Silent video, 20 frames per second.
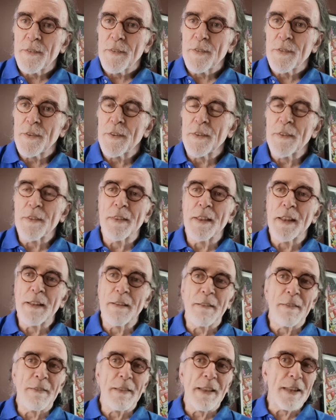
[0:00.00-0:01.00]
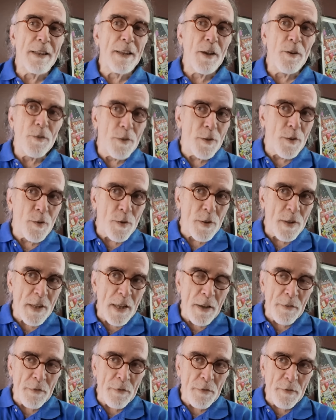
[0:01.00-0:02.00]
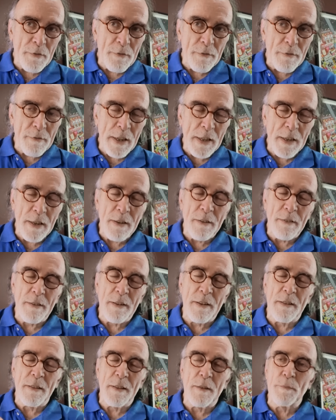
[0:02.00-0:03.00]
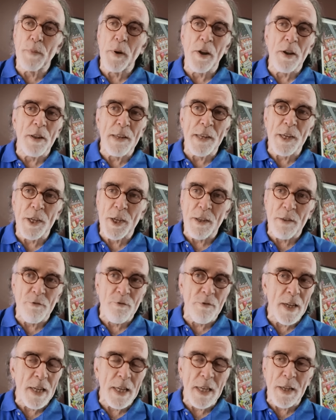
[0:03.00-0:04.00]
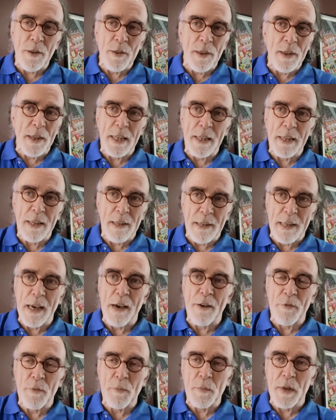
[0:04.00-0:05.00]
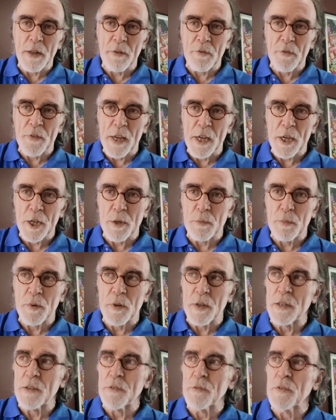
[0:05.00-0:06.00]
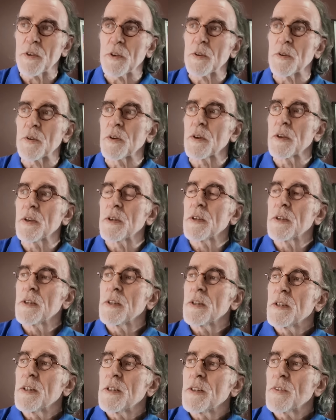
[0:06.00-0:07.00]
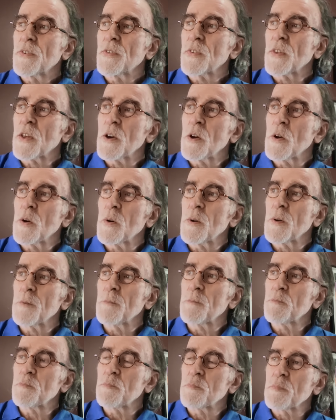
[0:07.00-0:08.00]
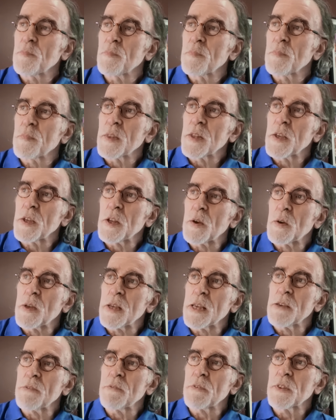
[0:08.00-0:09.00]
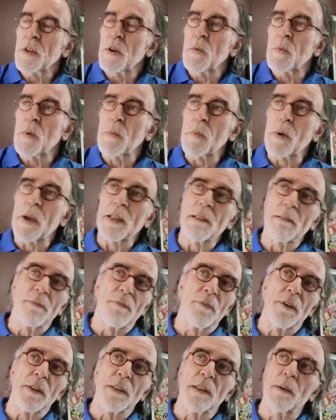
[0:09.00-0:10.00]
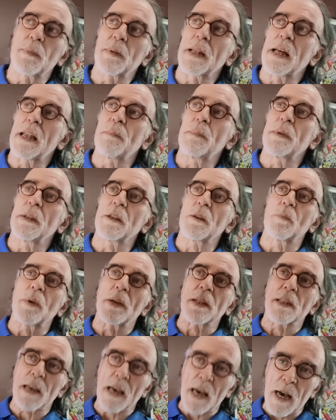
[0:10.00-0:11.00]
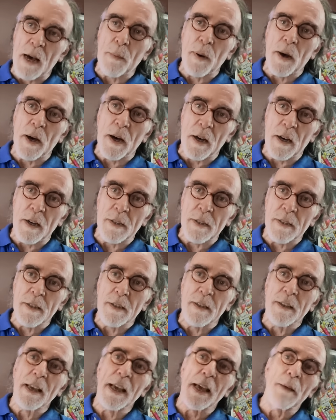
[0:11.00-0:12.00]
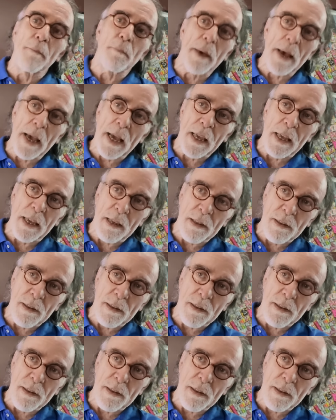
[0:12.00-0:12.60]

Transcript: So they they don't do stuff. They the politicians really don't think this out from an inflation point of view. So you know, even though we went, for example, aluminium went up hard, came back